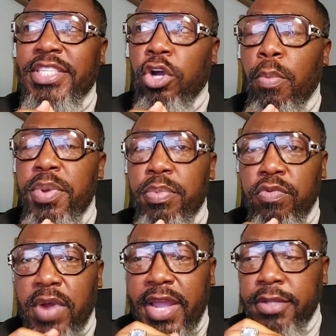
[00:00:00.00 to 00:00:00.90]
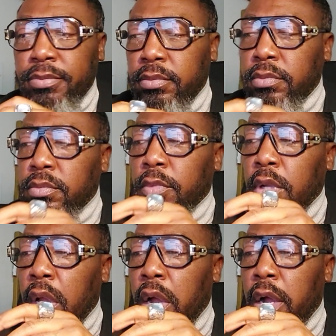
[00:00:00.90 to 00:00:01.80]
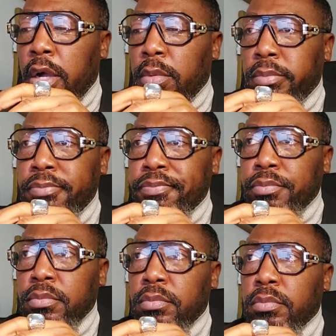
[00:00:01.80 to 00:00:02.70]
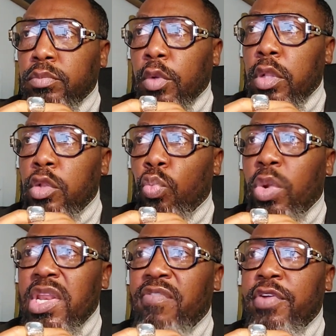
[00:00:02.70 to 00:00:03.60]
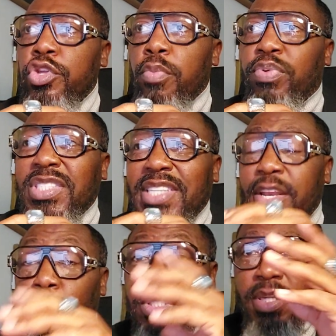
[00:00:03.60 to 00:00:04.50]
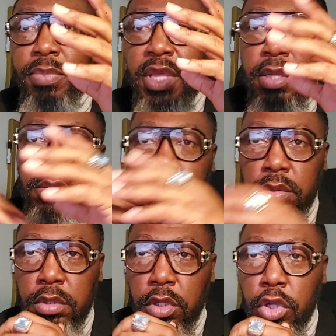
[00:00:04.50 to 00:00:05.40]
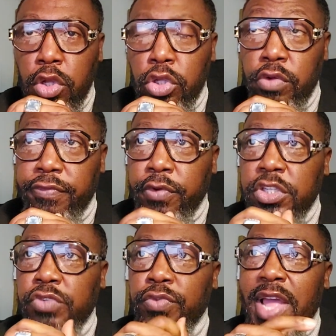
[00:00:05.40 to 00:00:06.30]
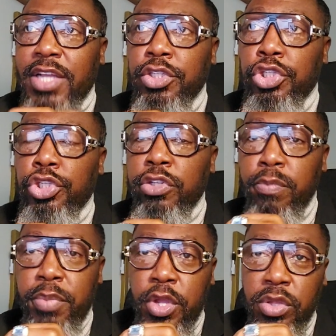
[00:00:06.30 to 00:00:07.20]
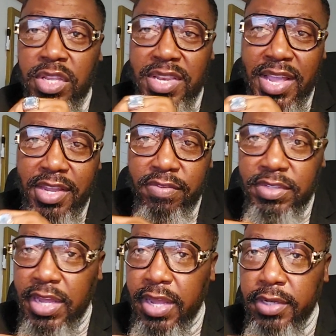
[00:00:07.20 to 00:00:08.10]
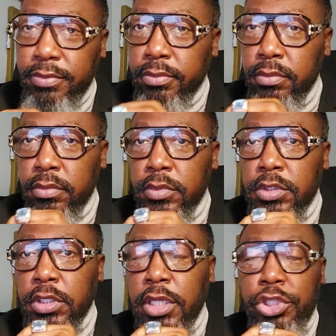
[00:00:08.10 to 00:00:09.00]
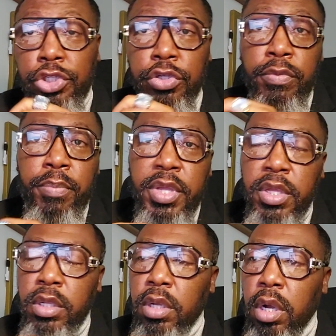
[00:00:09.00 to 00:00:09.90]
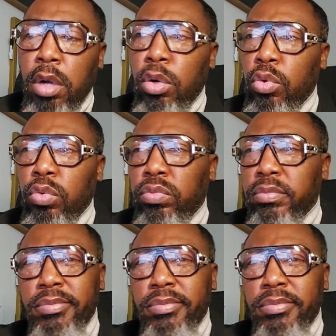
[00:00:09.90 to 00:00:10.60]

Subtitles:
tell people, right? Um, Whenever you're presented with something, your first reaction shouldn't be on the negative side. It shouldn't be, oh,